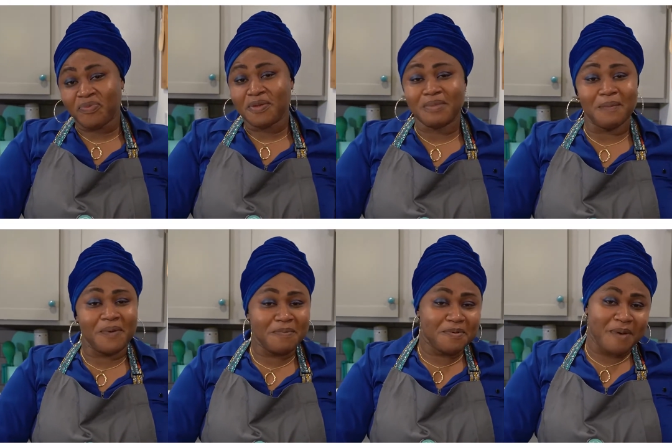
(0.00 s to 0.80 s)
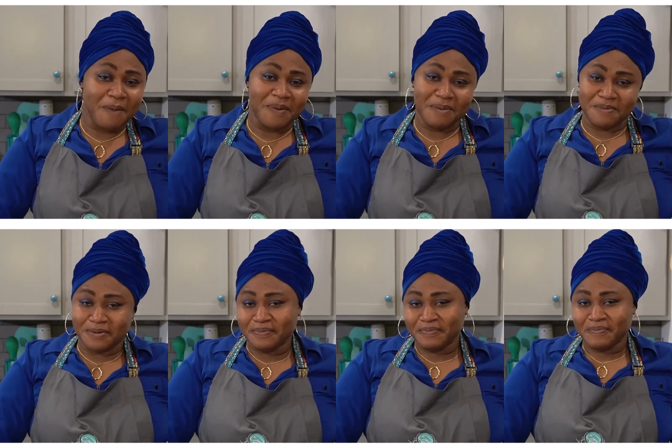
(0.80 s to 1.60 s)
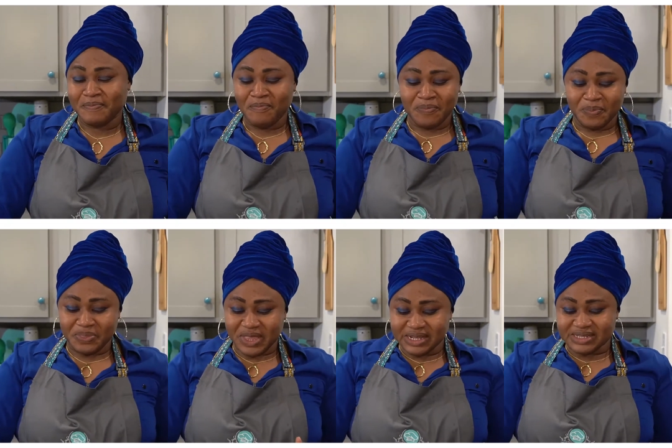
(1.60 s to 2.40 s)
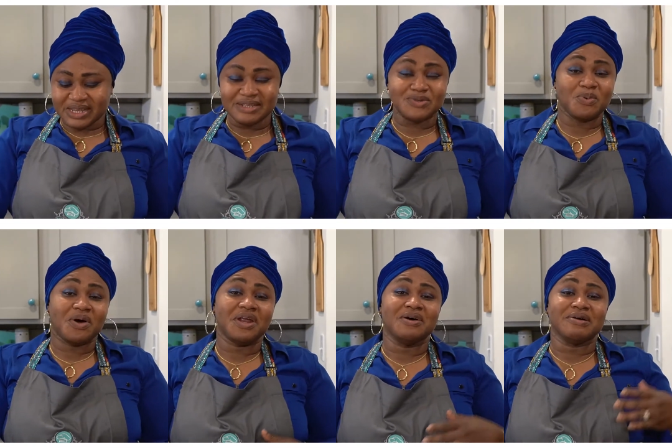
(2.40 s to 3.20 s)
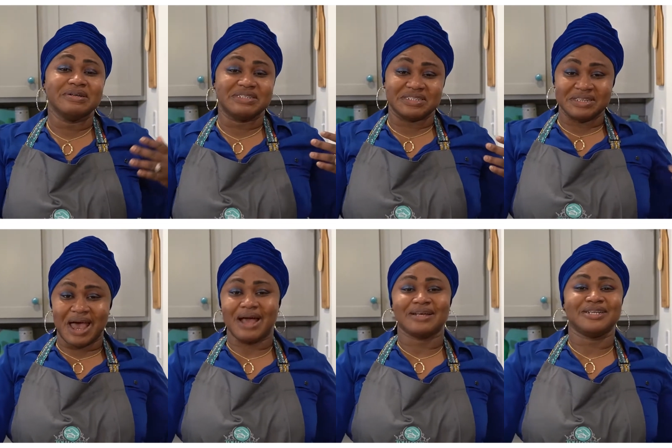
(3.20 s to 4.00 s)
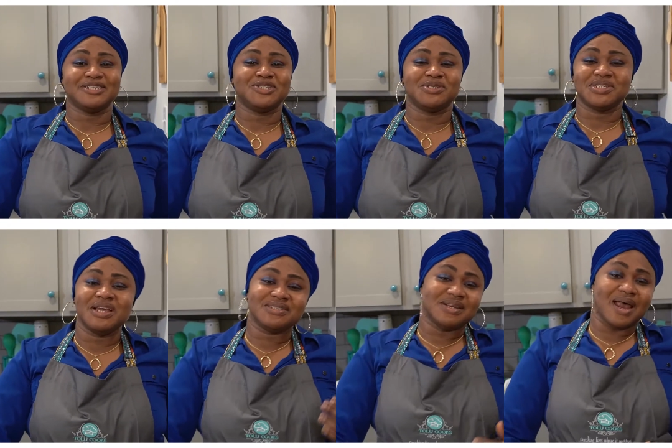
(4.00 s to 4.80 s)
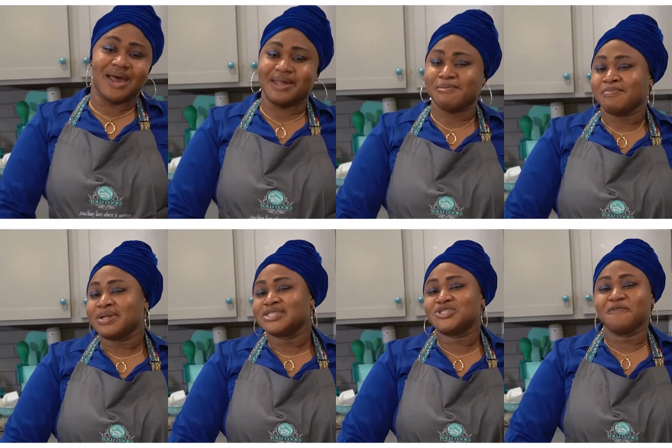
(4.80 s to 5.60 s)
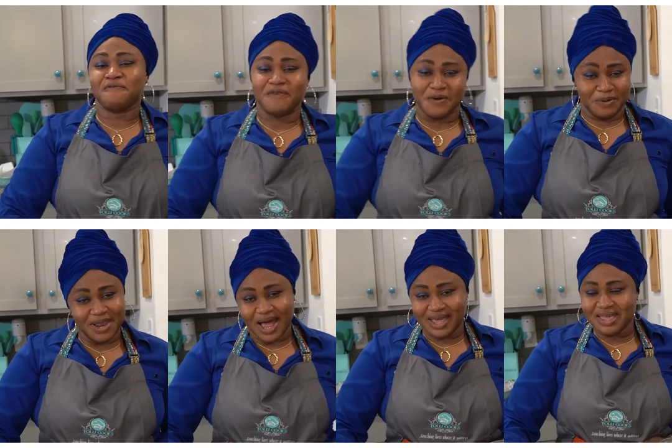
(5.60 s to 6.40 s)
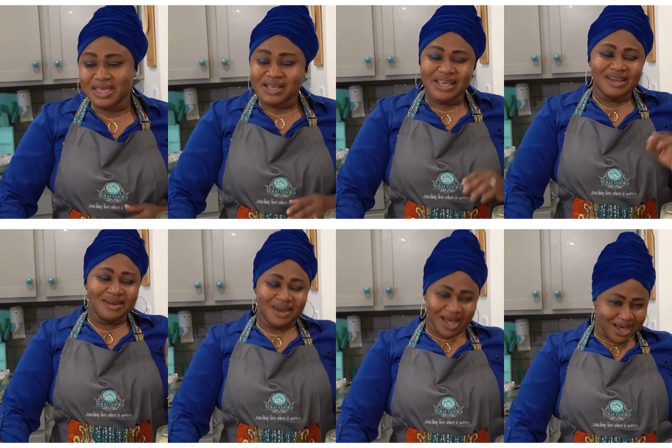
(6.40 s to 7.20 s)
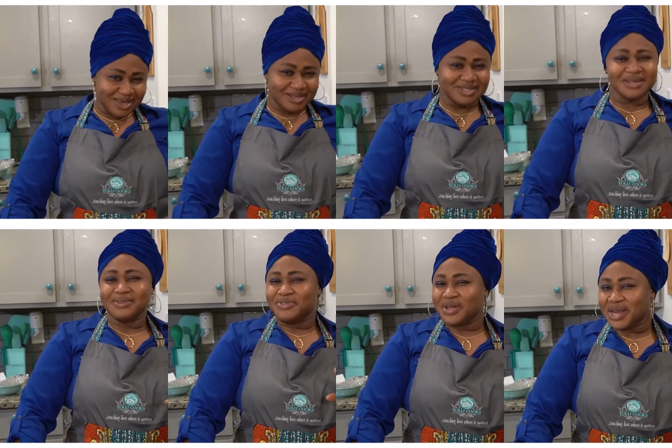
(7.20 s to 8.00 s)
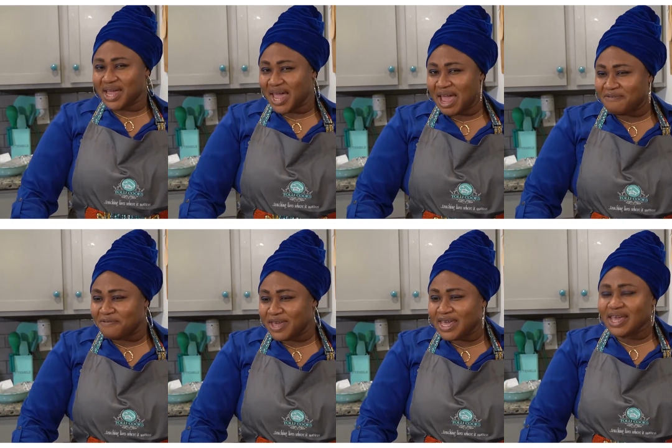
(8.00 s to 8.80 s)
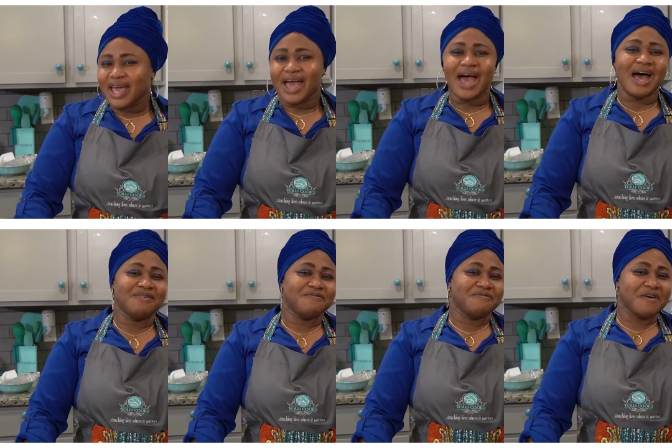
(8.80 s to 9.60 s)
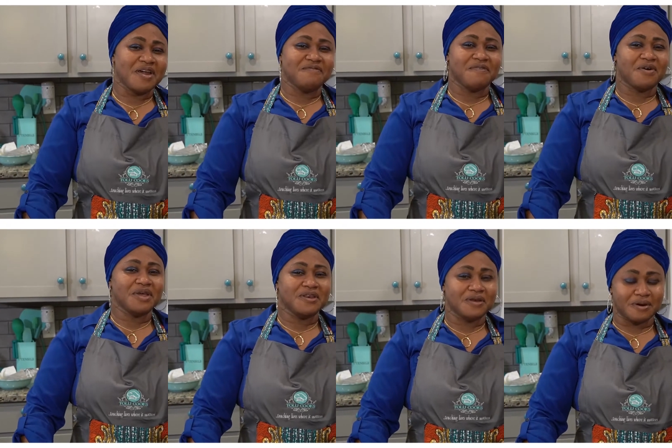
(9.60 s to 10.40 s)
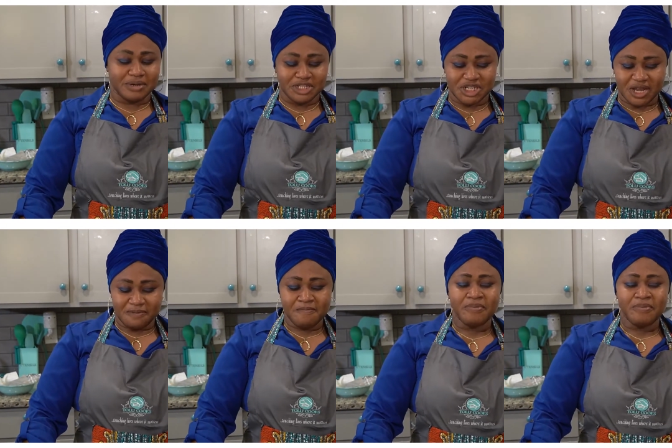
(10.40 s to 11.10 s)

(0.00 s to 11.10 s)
my people, this is what a good snack should taste like, should feel like. Light, not heavy, and very, very nourishing.